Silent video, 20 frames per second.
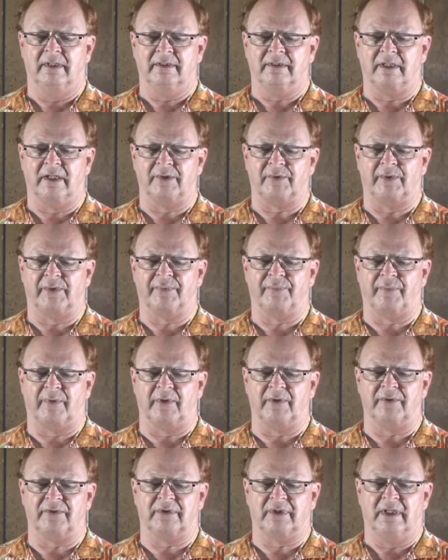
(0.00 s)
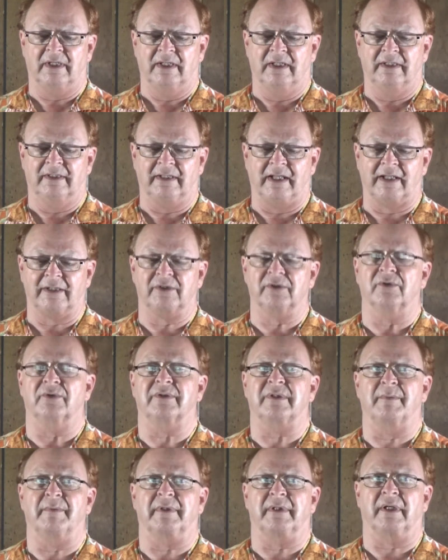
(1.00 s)
country's first national
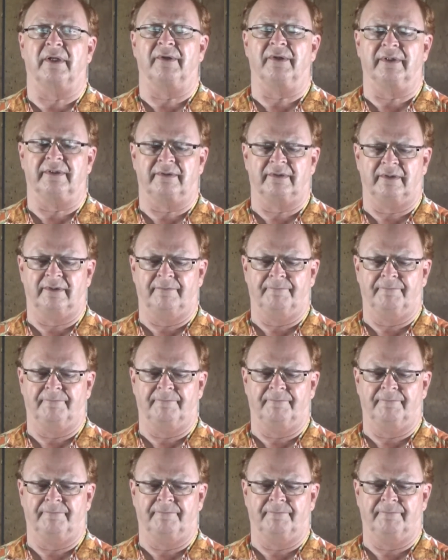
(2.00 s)
cemeteries.